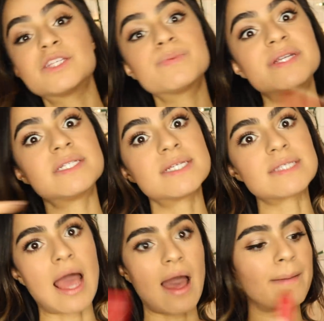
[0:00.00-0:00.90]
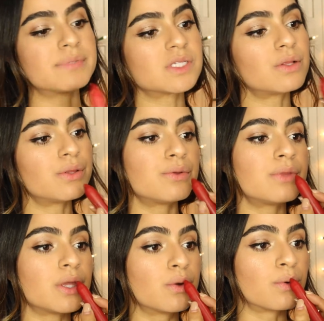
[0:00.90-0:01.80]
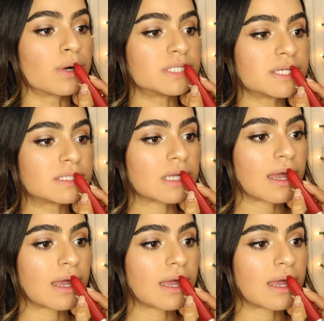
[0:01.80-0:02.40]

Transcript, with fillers: This one is just absolutely gorgeous.